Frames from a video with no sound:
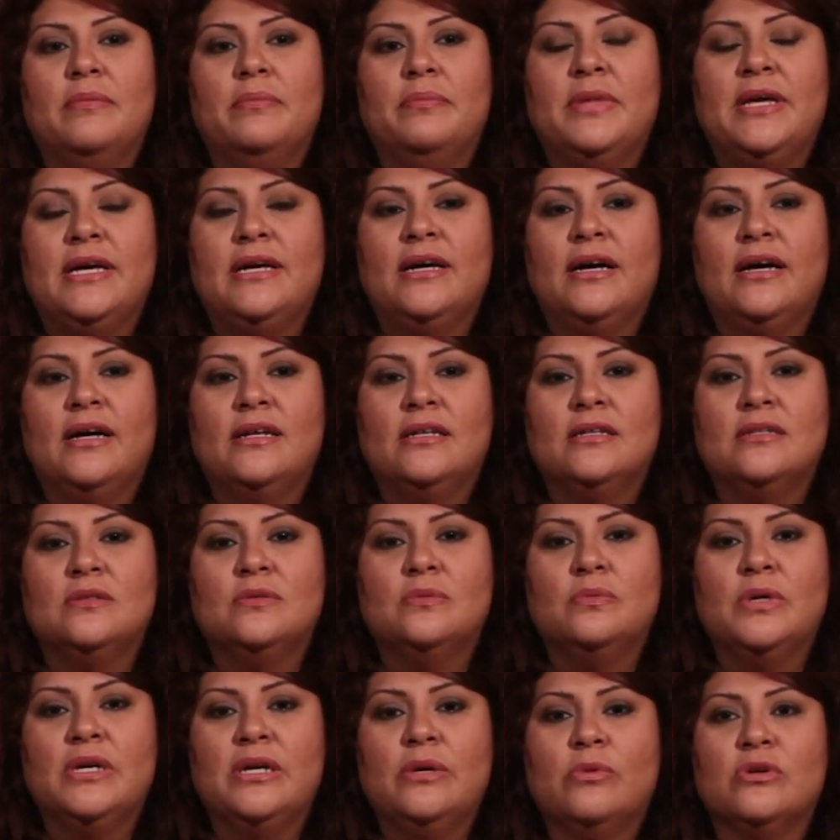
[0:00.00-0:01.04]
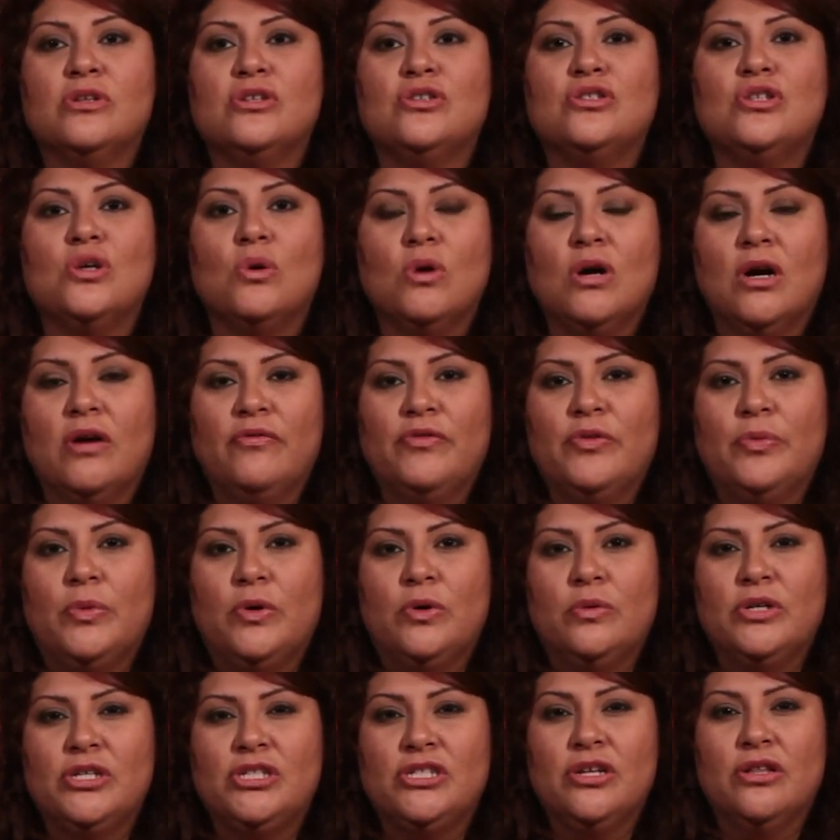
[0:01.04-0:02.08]
because we were so
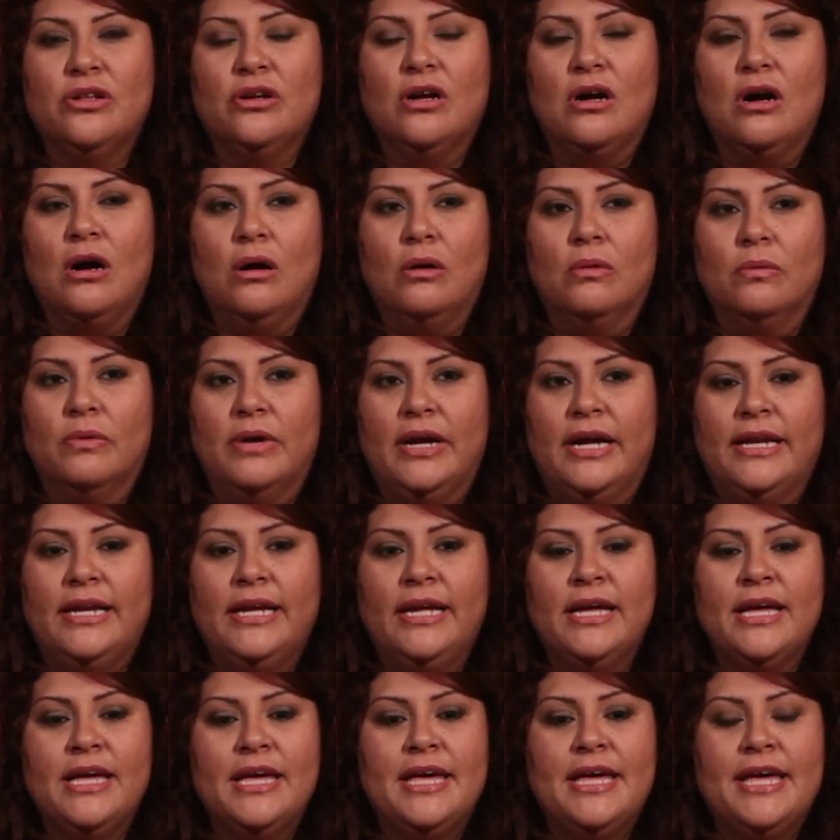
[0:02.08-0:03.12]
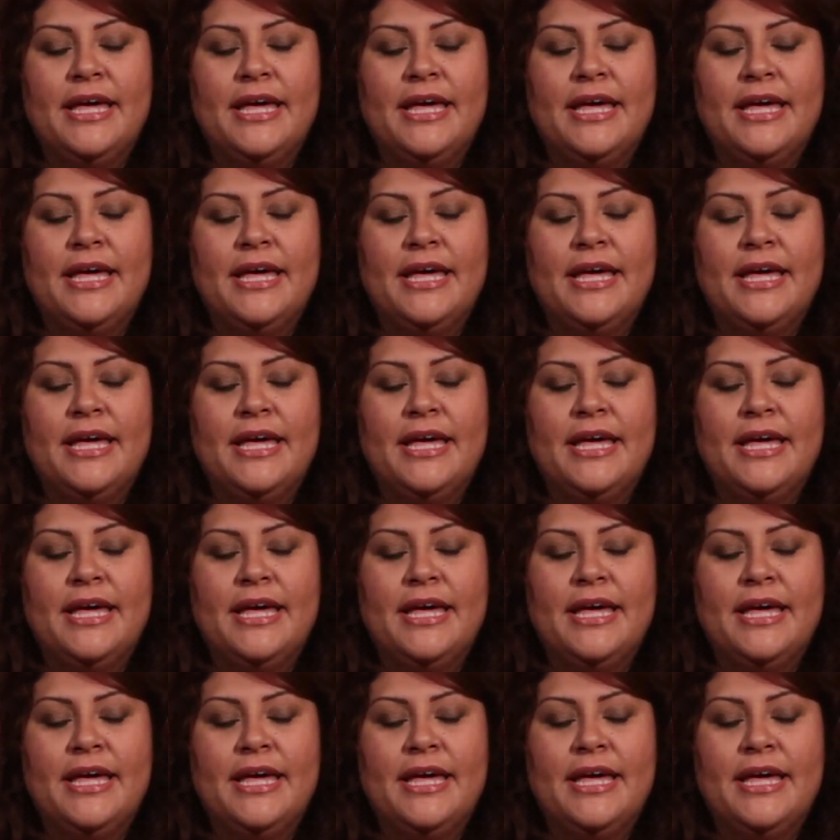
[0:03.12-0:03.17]
comfortable with each other already,